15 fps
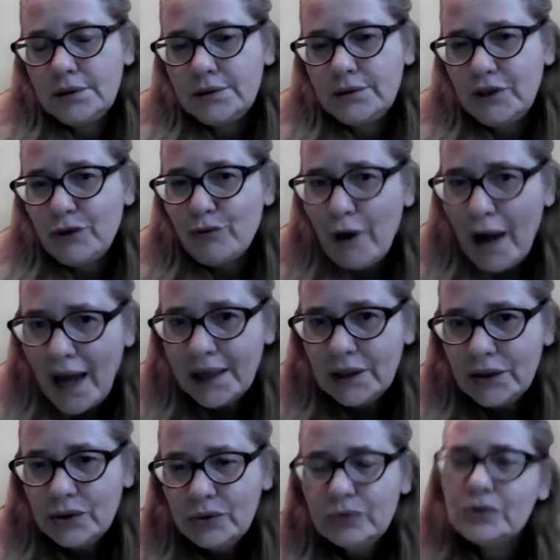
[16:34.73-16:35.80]
the
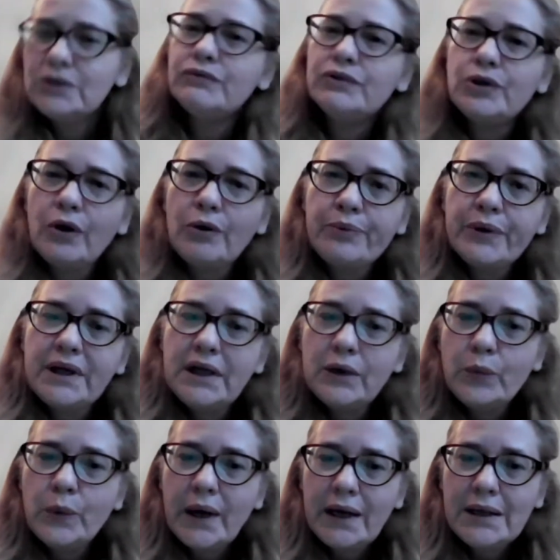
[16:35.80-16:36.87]
right to develop in
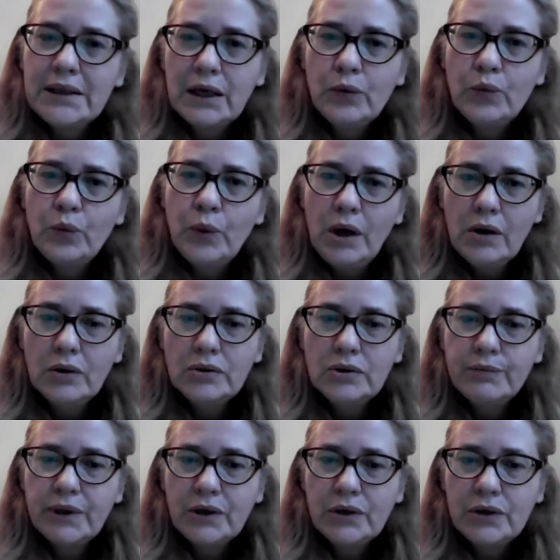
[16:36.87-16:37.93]
a way they
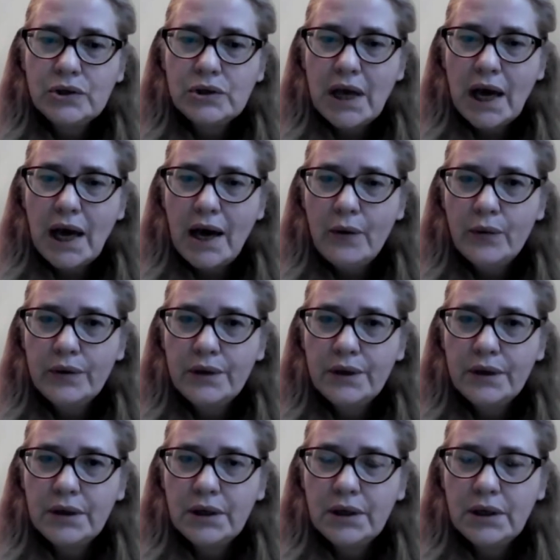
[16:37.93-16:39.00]
want, because
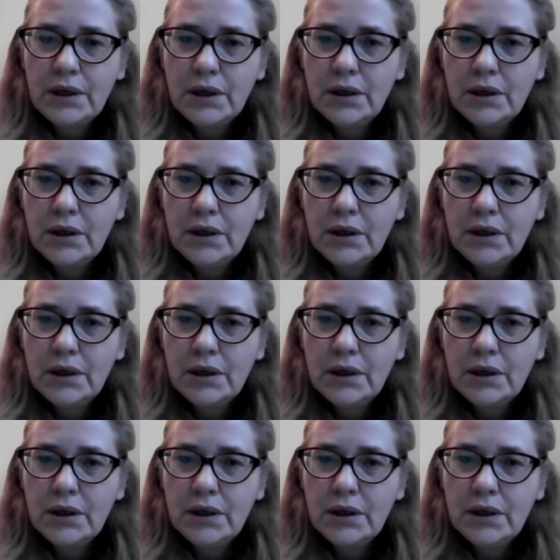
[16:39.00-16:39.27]
our